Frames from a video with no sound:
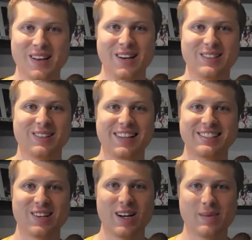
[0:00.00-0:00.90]
So let's
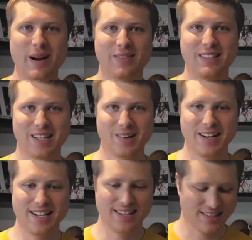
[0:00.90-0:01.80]
talk about the
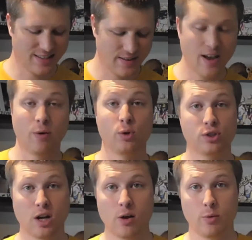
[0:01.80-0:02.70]
ingredients. We'll
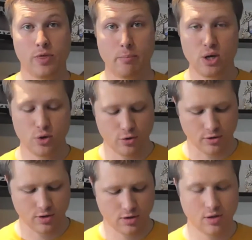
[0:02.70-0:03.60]
start with the booze.